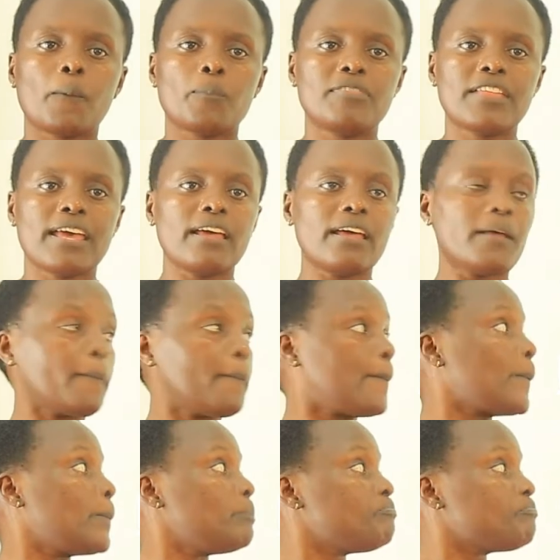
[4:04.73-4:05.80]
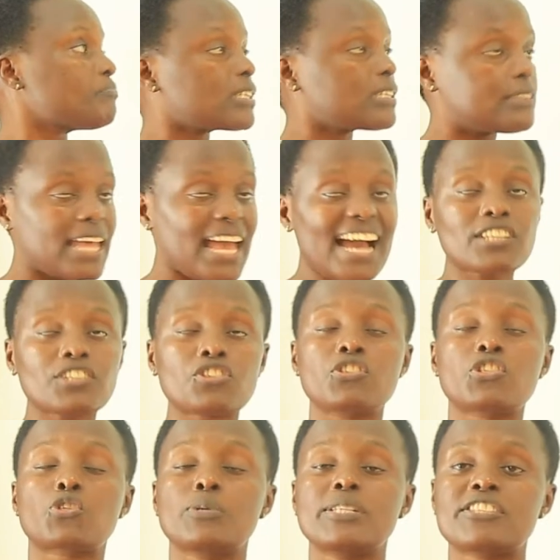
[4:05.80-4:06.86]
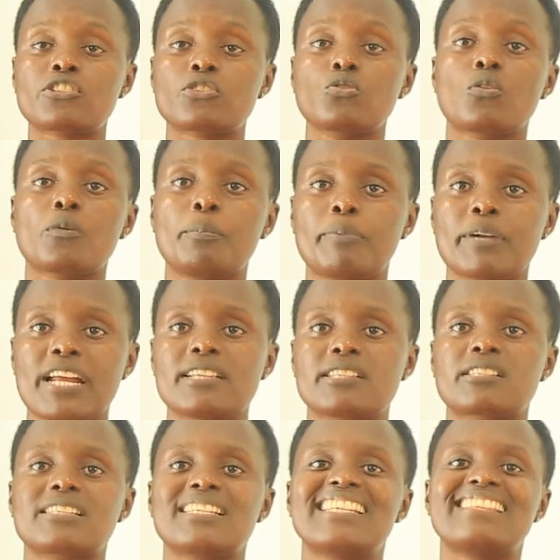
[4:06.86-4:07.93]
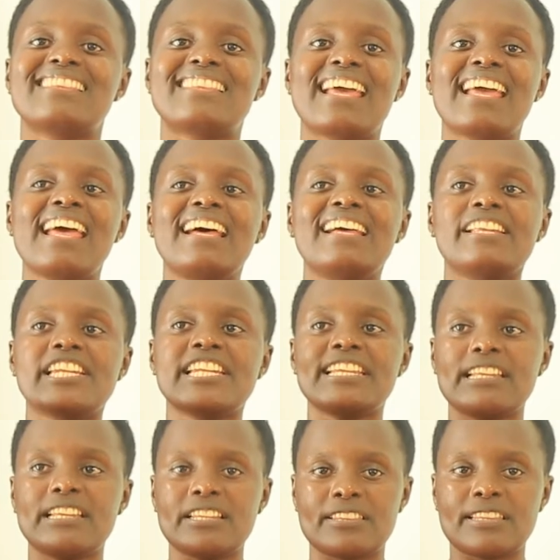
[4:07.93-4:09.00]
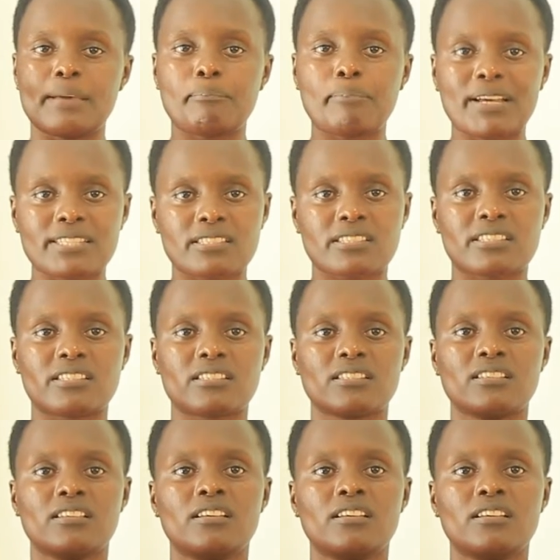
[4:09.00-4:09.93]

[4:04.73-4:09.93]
The actions which took place in the past,